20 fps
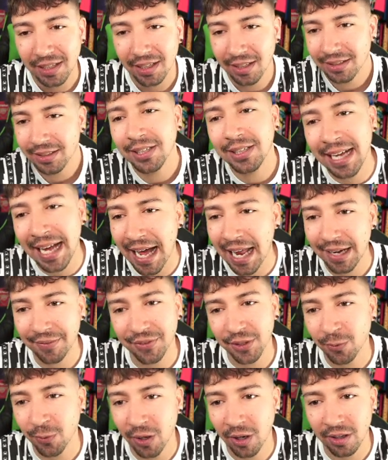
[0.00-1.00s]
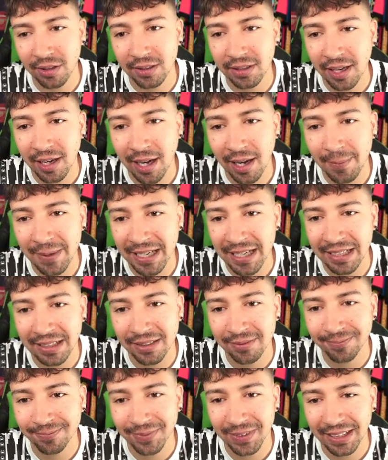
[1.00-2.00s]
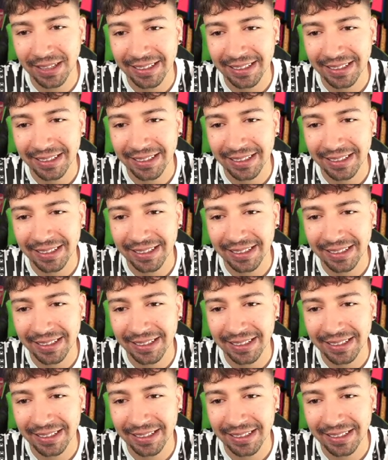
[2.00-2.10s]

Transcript: You can if you want. I mean,